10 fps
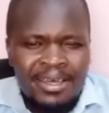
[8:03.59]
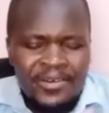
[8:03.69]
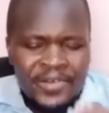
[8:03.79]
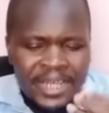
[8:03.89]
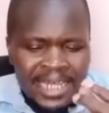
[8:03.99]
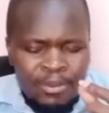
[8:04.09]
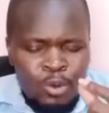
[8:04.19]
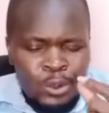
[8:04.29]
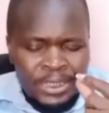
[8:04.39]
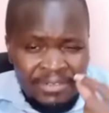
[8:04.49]
Rigathi
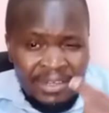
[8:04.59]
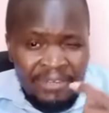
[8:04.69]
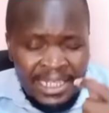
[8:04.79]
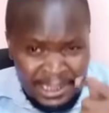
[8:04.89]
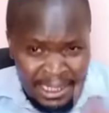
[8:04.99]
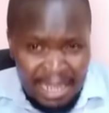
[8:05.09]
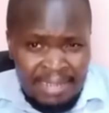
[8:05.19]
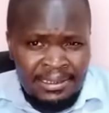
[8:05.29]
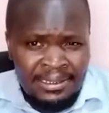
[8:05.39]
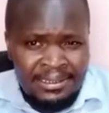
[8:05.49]
was given that
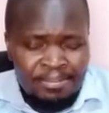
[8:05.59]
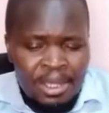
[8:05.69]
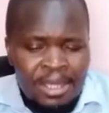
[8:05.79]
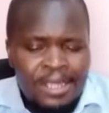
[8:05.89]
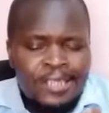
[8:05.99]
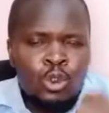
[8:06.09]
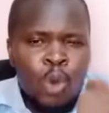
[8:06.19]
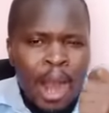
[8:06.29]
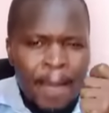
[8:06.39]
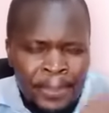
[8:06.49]
chance
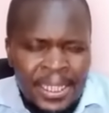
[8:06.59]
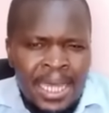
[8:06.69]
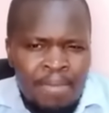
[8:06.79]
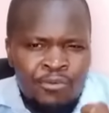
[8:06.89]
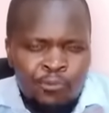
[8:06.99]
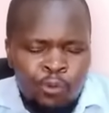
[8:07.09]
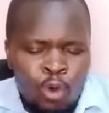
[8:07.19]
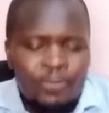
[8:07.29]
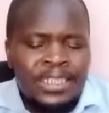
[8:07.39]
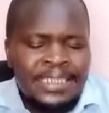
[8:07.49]
to appear
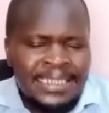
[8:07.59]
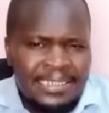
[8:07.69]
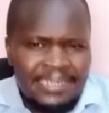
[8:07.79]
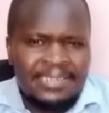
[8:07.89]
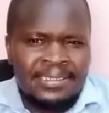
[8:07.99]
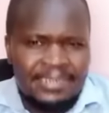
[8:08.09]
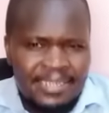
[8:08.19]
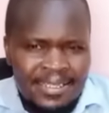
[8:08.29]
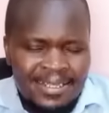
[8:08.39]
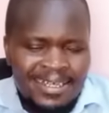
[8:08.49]
before the Senate,
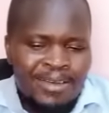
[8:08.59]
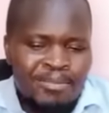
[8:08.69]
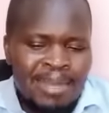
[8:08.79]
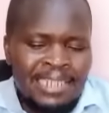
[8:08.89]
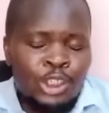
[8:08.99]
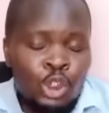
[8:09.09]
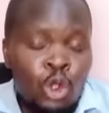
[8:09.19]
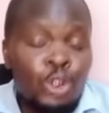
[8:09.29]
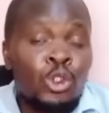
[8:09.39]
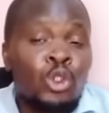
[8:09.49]
but he
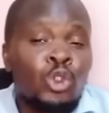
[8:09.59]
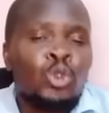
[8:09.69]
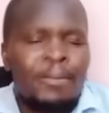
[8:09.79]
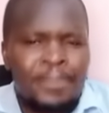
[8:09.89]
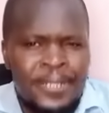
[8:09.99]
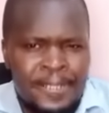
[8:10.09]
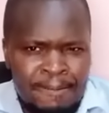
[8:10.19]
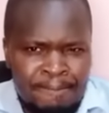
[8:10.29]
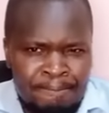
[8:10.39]
chose not to appear.